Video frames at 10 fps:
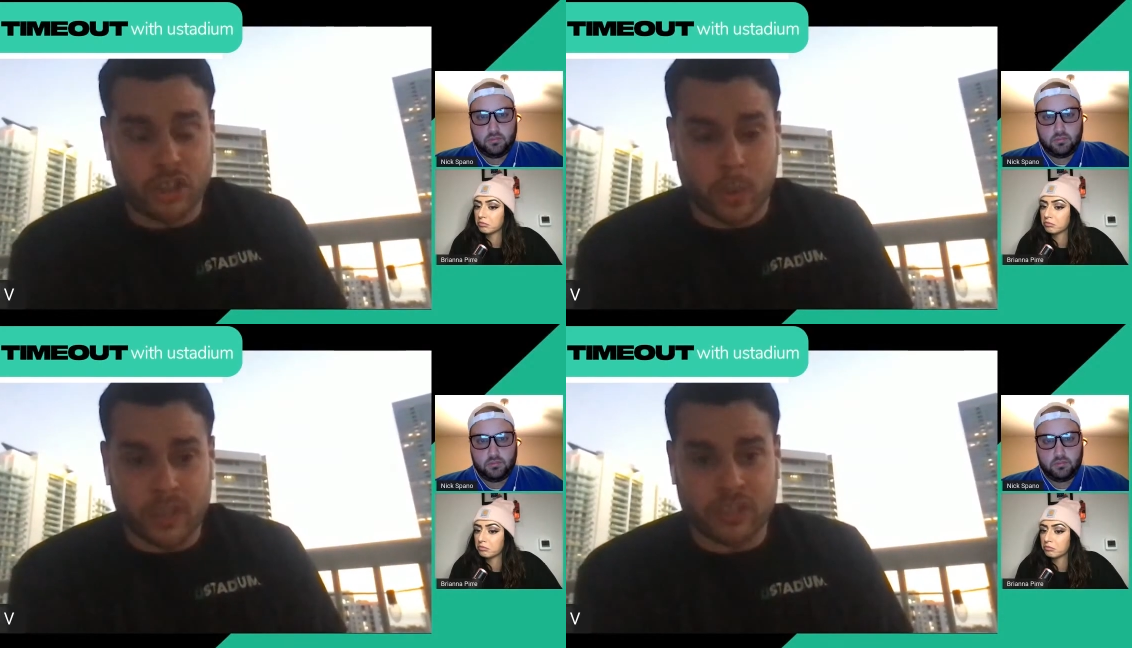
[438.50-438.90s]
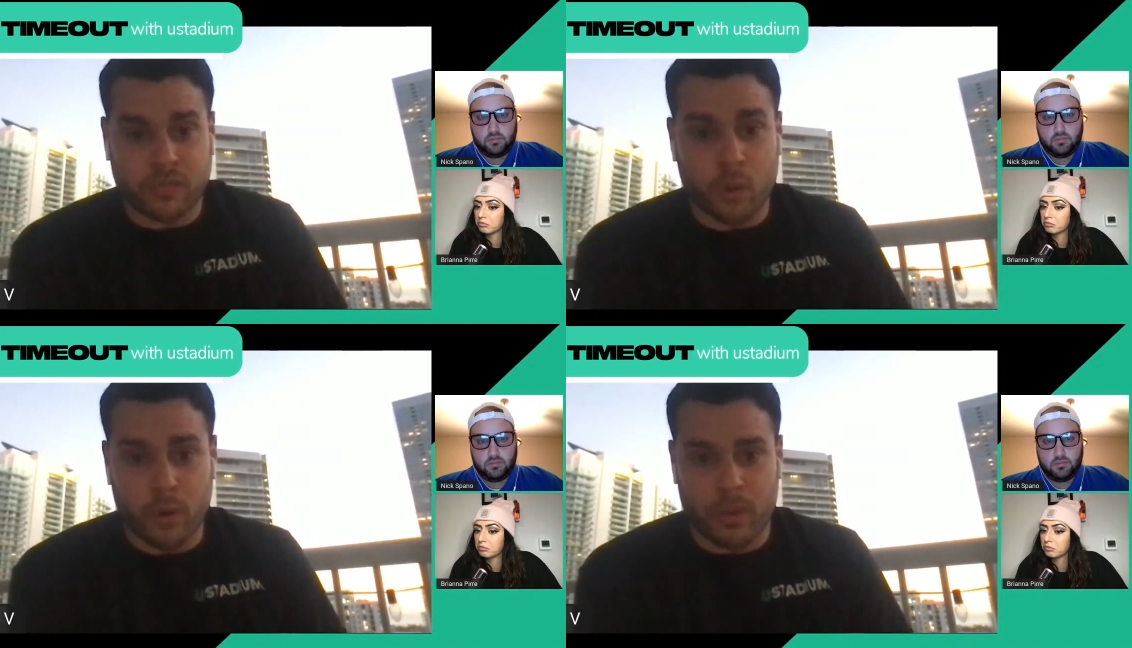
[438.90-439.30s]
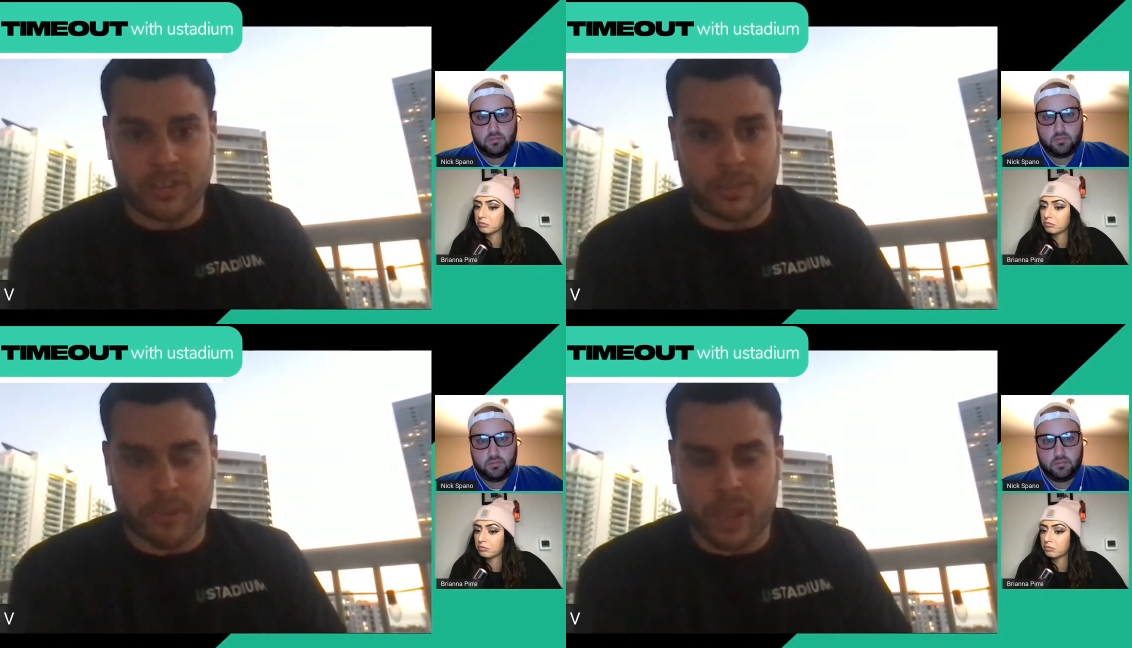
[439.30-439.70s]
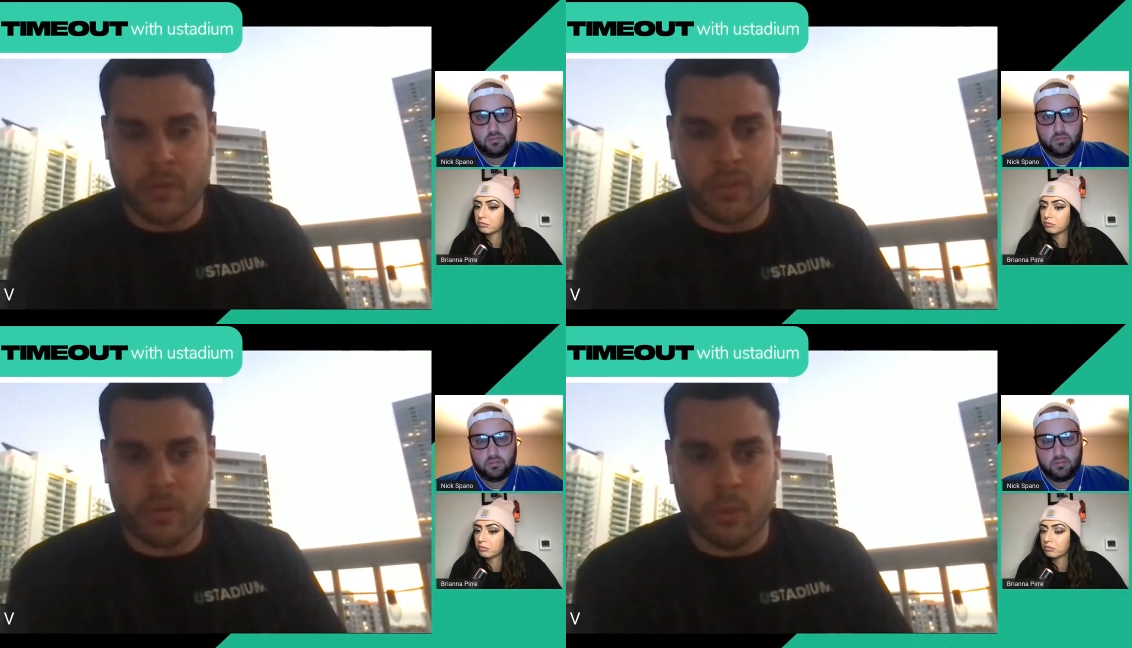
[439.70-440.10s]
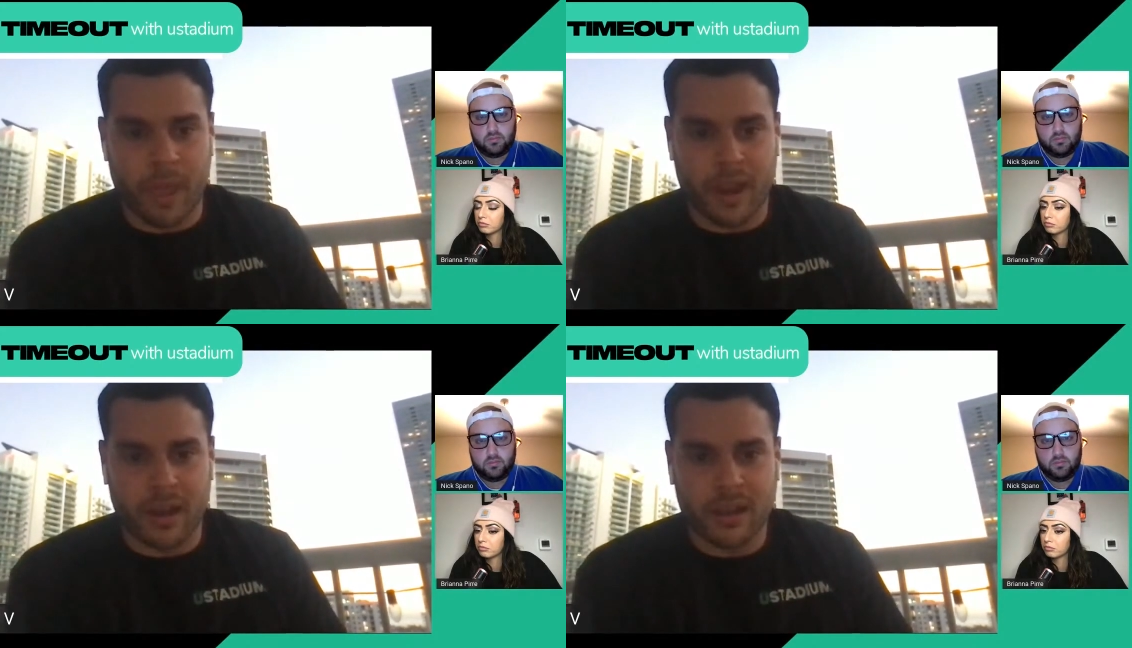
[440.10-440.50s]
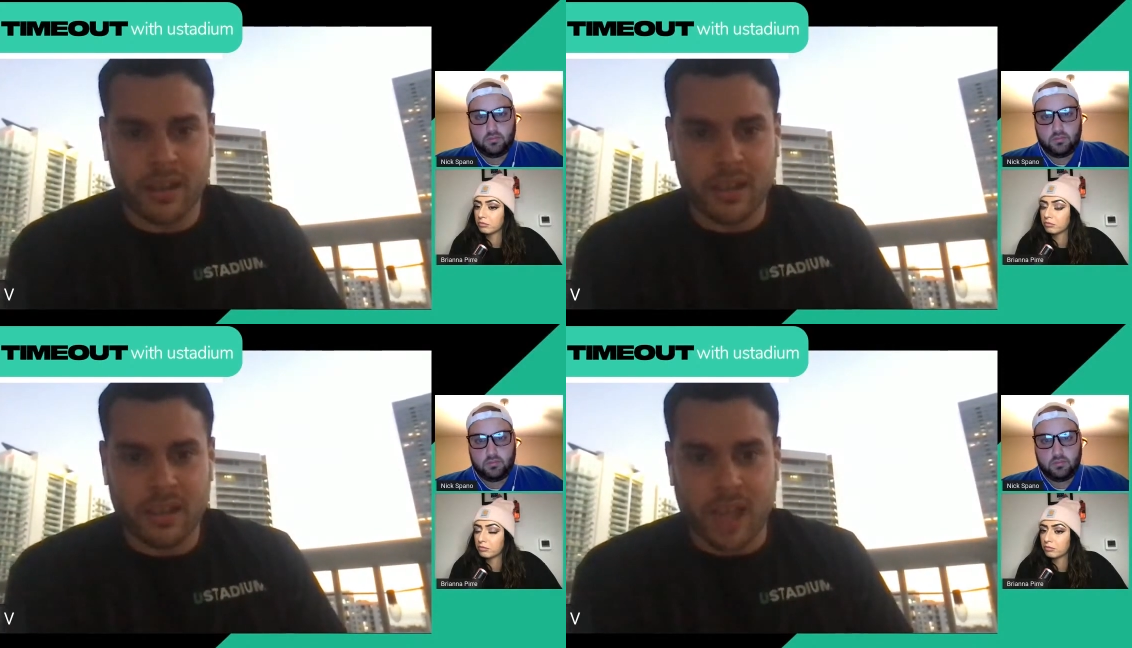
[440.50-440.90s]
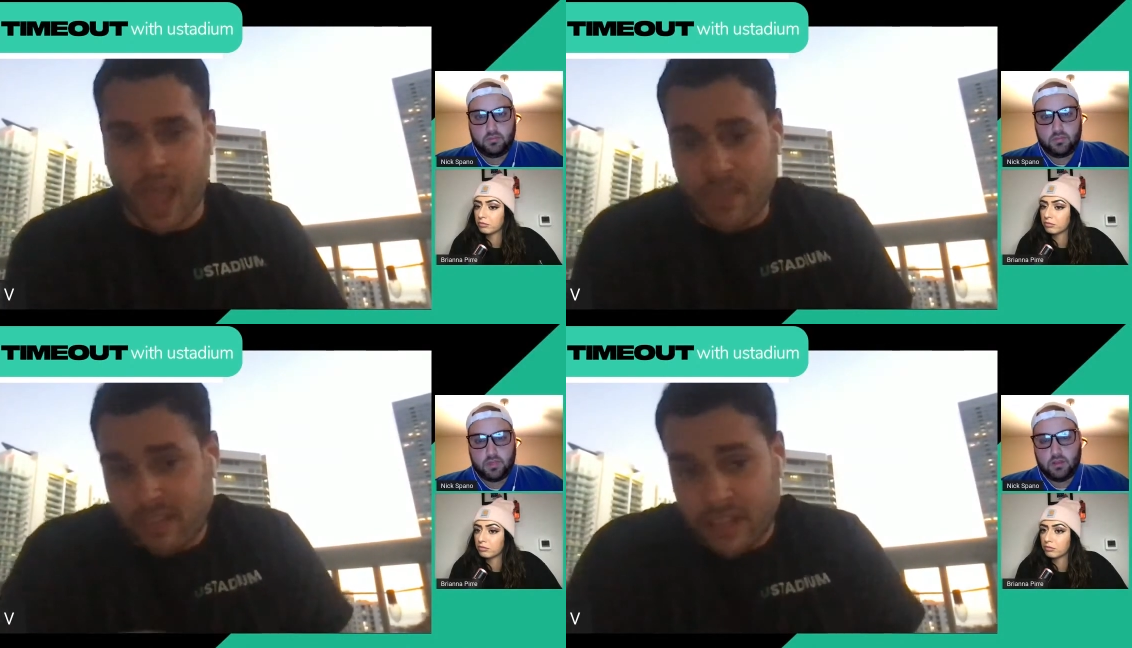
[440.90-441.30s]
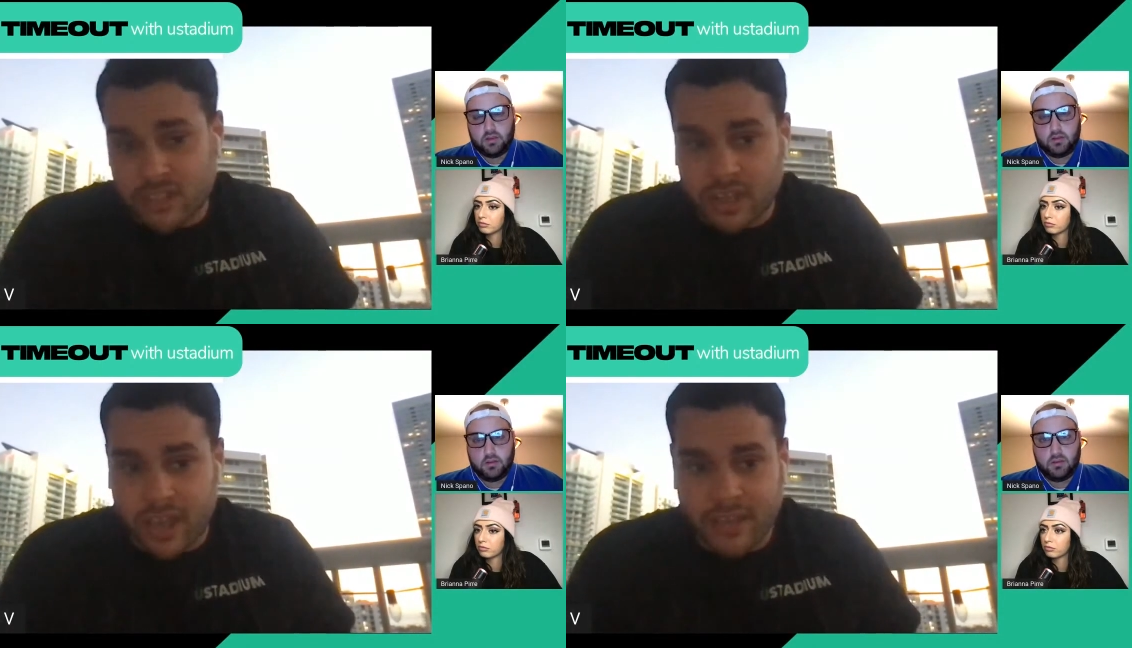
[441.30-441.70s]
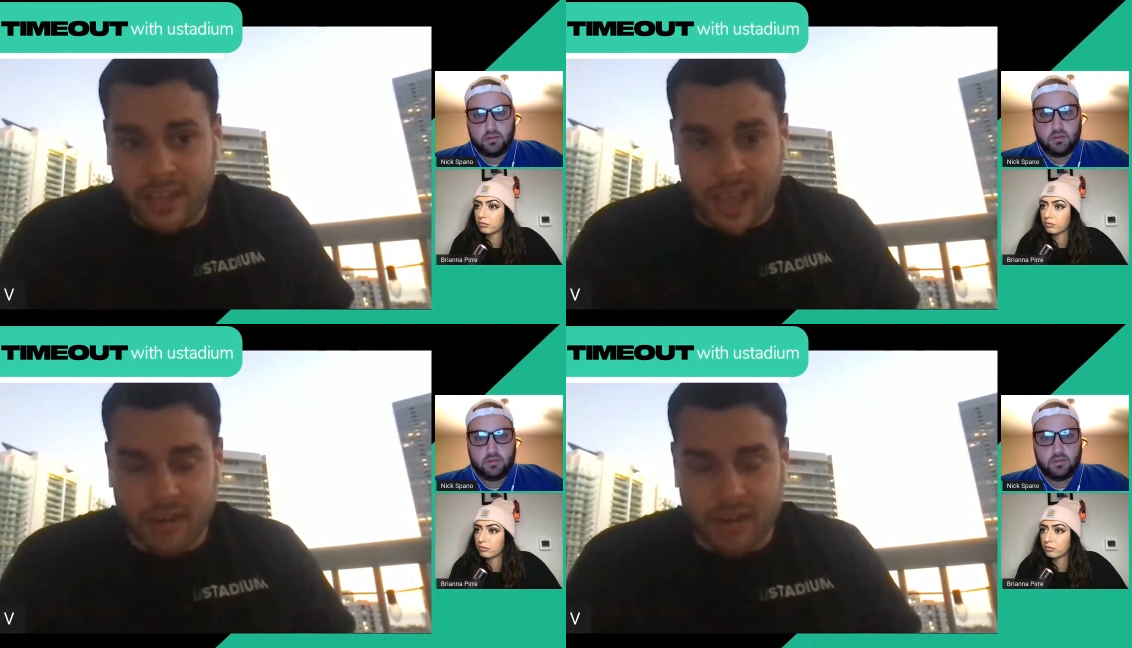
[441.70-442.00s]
Speaker 1: a choice of who he wants to play with and where. I think that's a good idea.